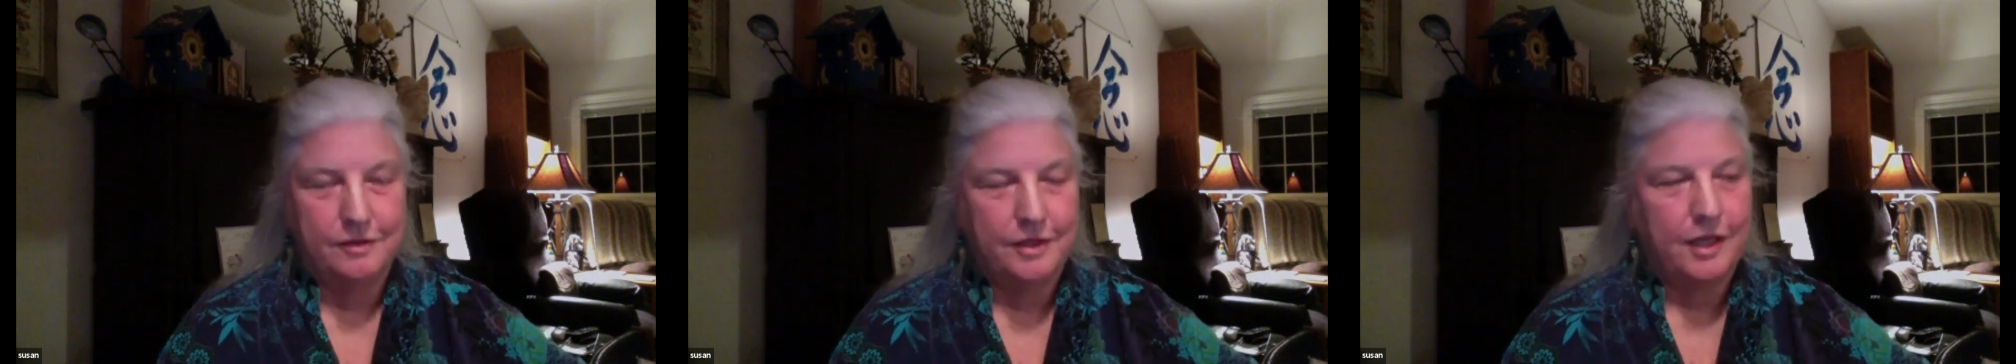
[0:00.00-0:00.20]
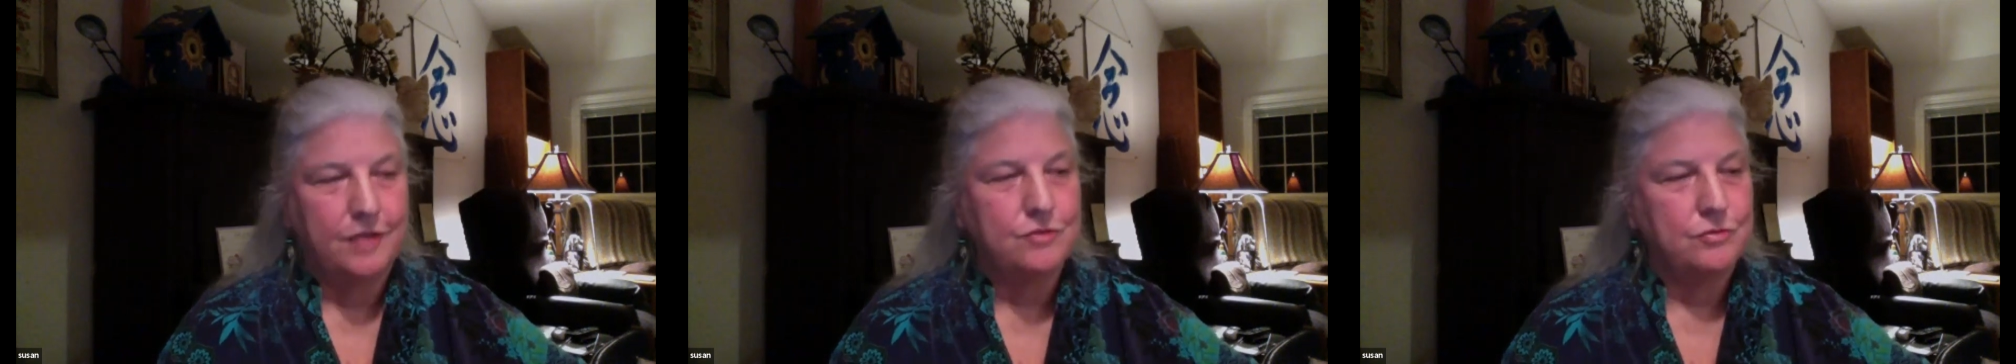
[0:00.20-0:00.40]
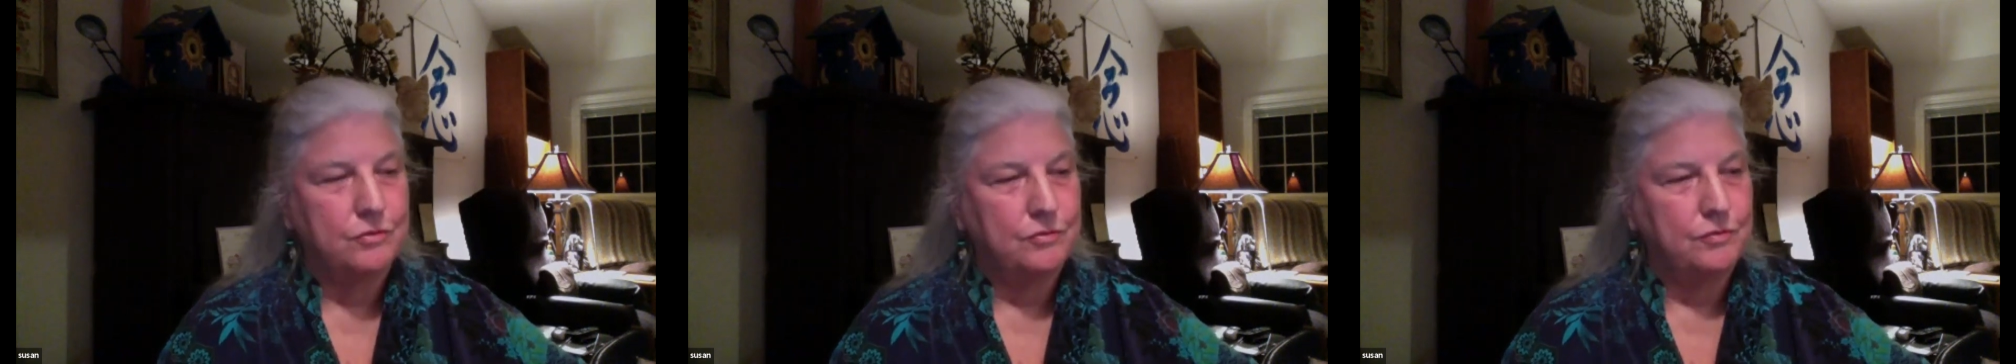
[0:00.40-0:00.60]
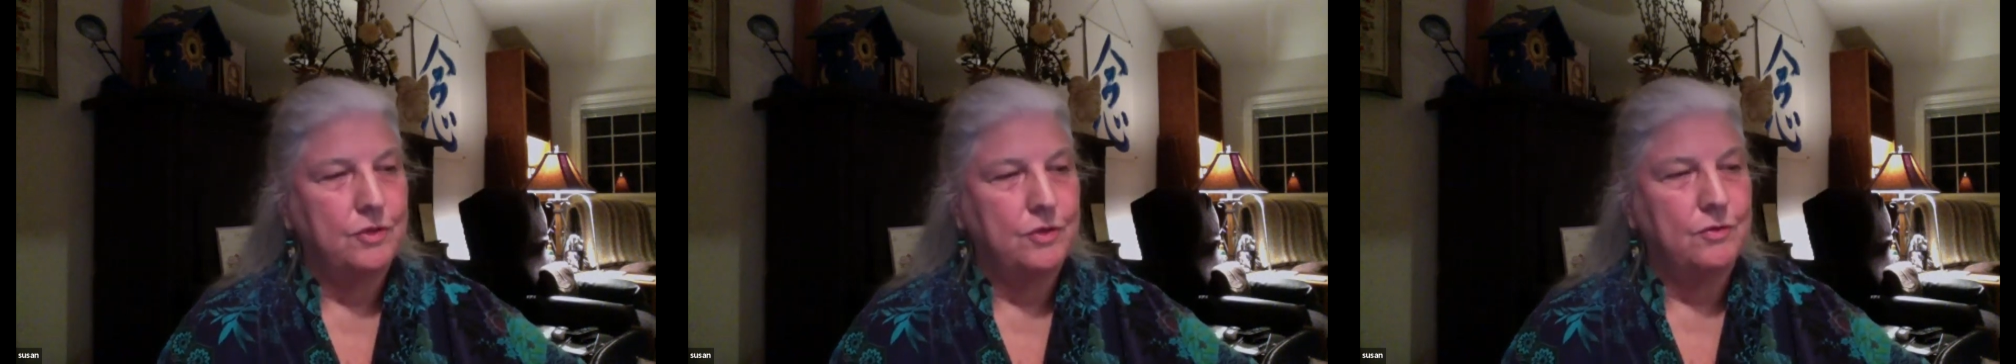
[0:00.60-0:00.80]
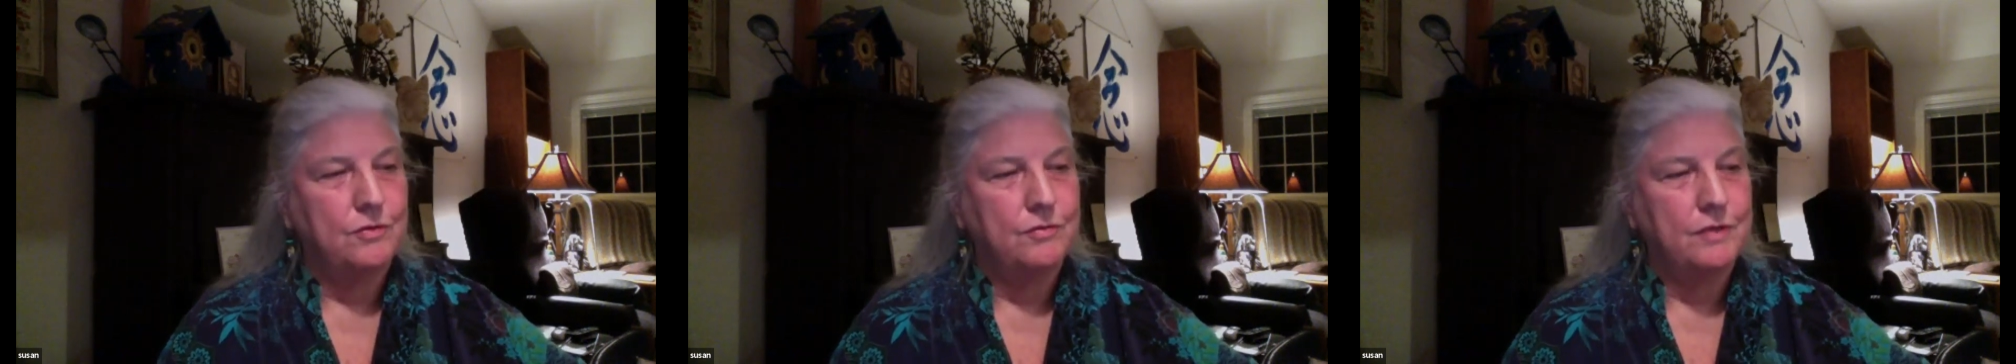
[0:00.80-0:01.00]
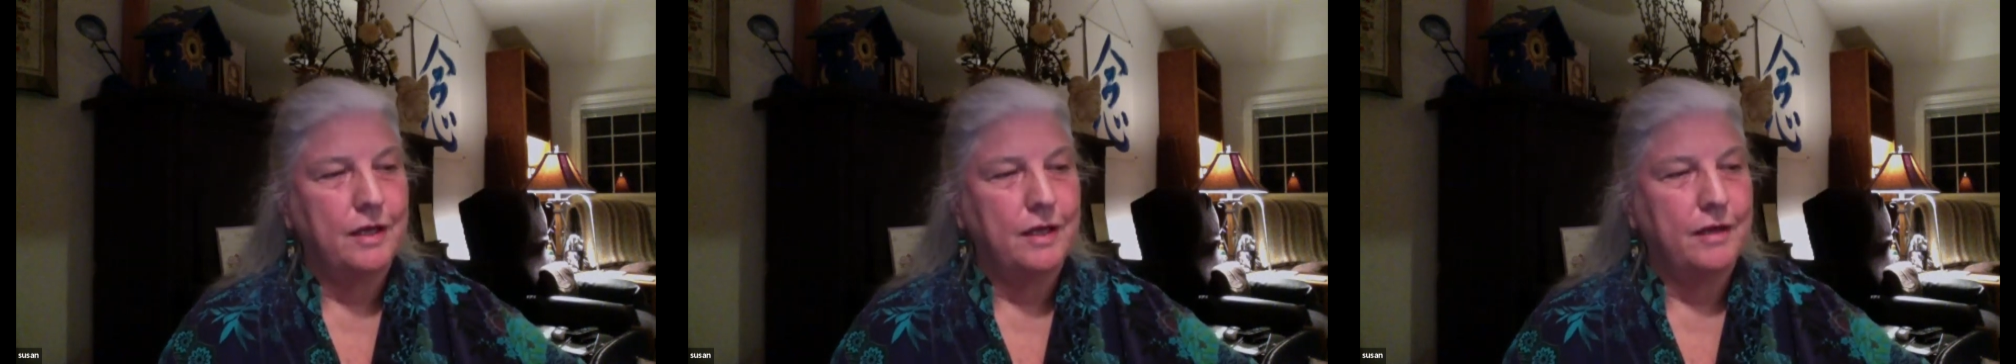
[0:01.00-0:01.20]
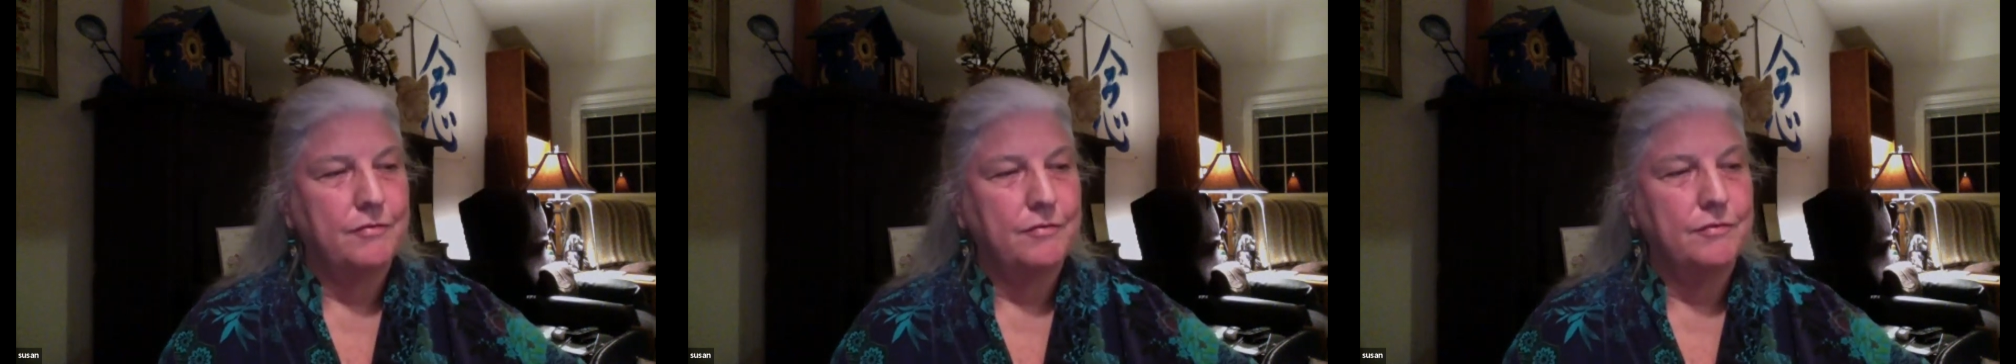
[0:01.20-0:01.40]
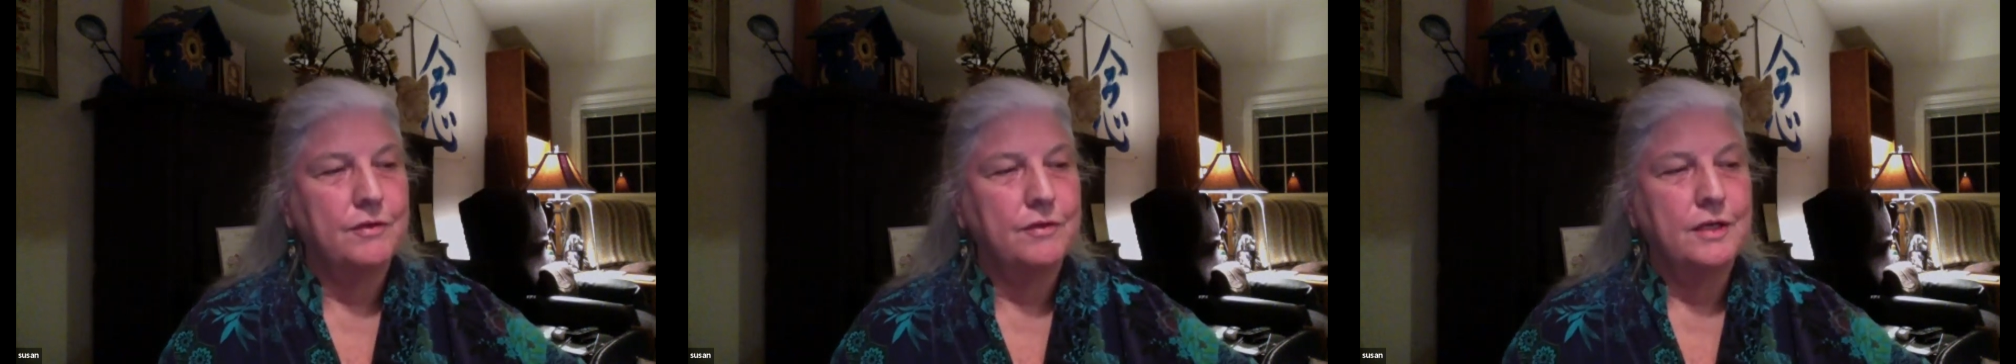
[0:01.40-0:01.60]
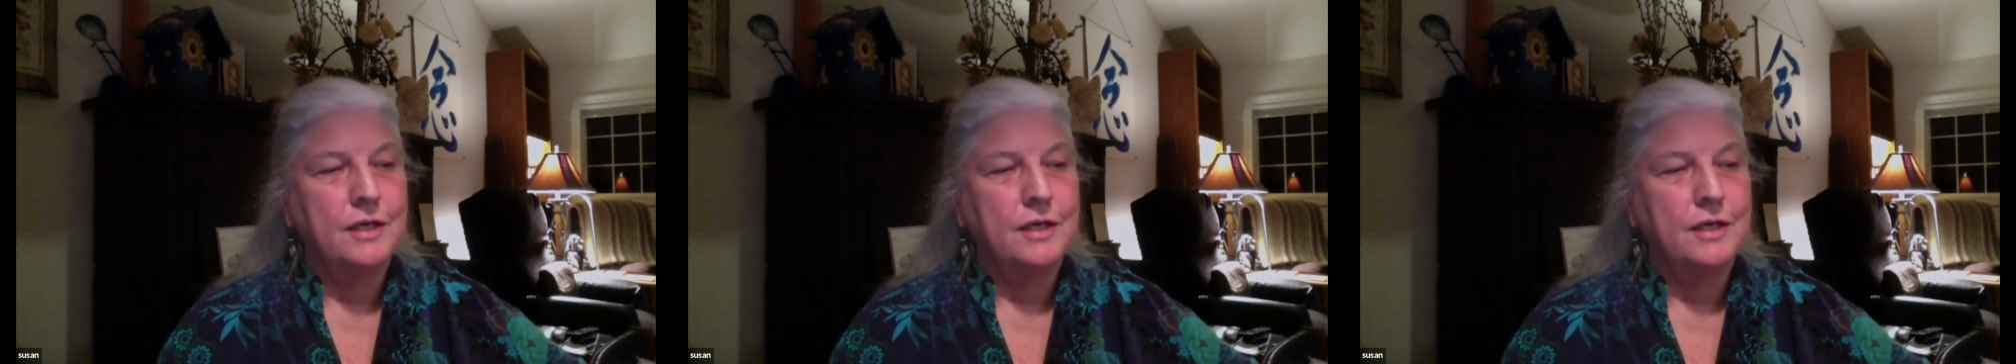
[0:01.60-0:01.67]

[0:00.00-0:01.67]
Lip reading: natural flow of life,